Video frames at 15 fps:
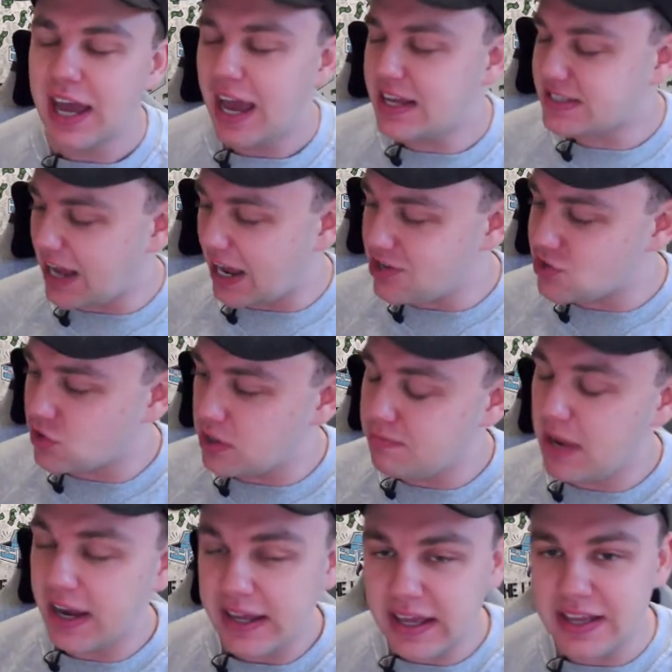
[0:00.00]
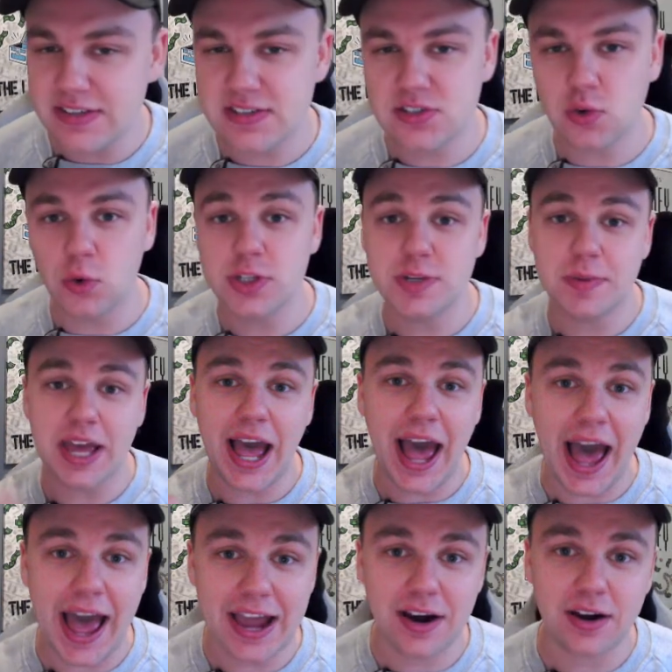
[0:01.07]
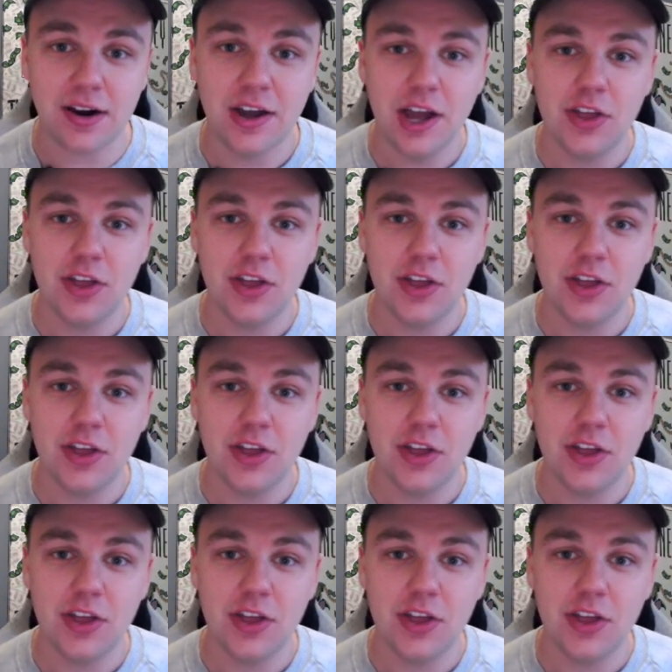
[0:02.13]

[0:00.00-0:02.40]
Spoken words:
it's actually in many cases going to be higher